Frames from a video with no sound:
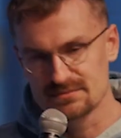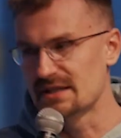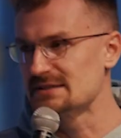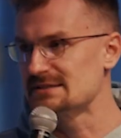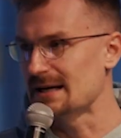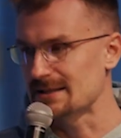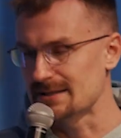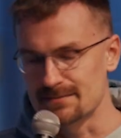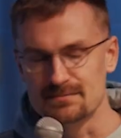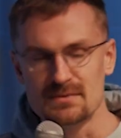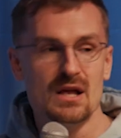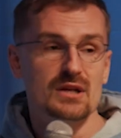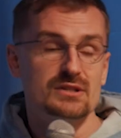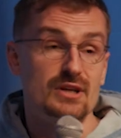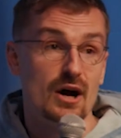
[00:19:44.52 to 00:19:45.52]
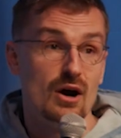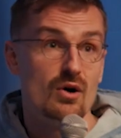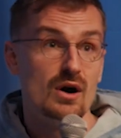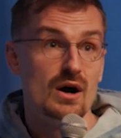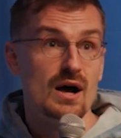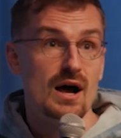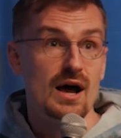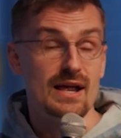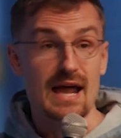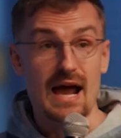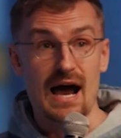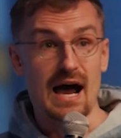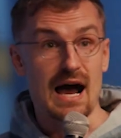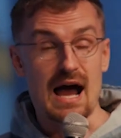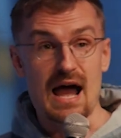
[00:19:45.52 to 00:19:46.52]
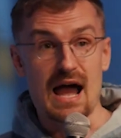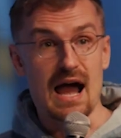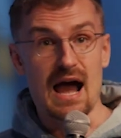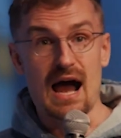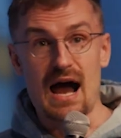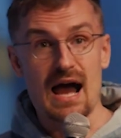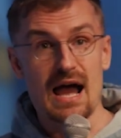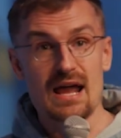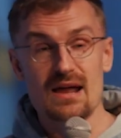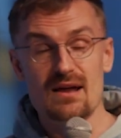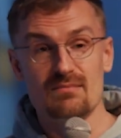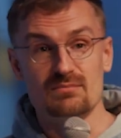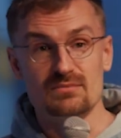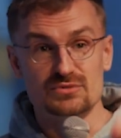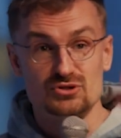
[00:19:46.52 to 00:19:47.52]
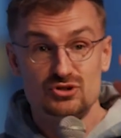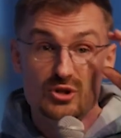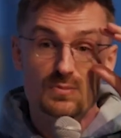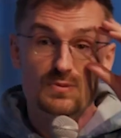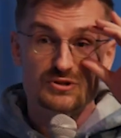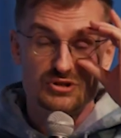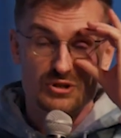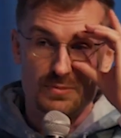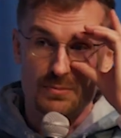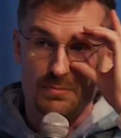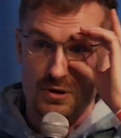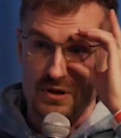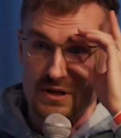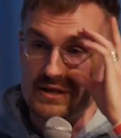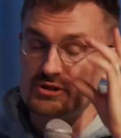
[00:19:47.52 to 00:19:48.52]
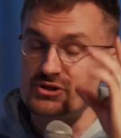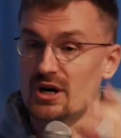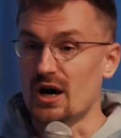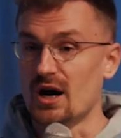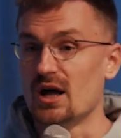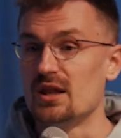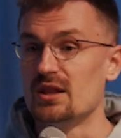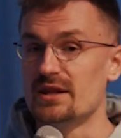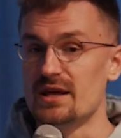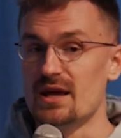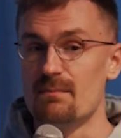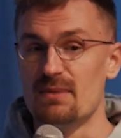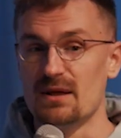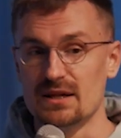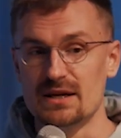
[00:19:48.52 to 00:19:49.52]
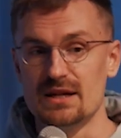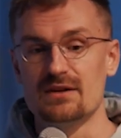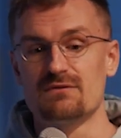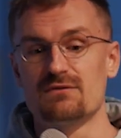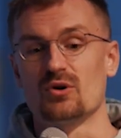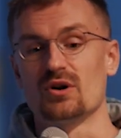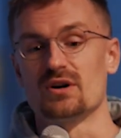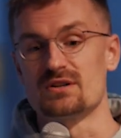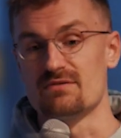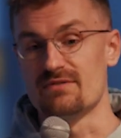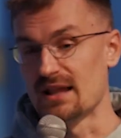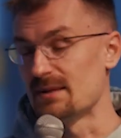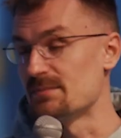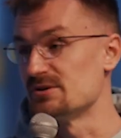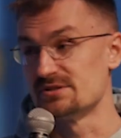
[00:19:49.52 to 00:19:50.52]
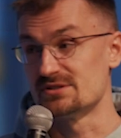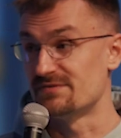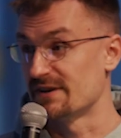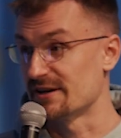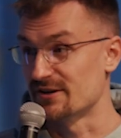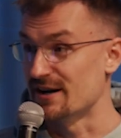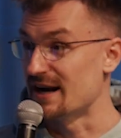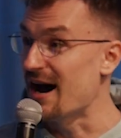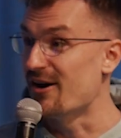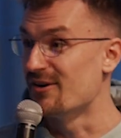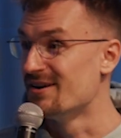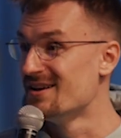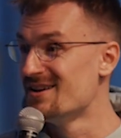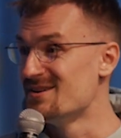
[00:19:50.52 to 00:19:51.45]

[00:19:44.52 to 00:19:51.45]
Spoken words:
exactly. So yeah, I am super, super bullish on the ability for developers to figure it out.